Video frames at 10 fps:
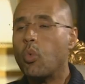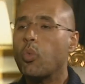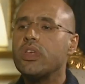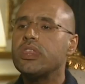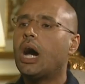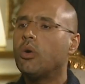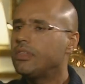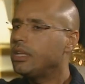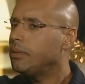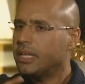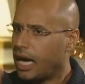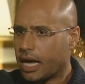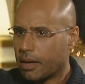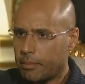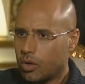Without the Libyan
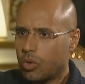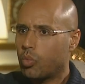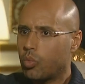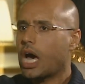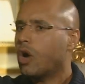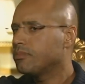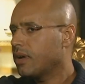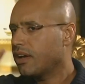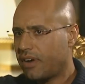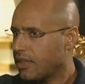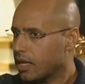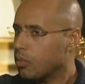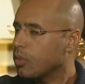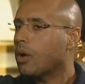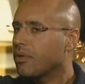army, without my father,
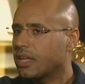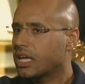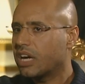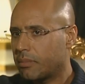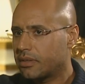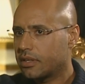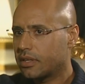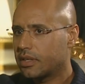without the government,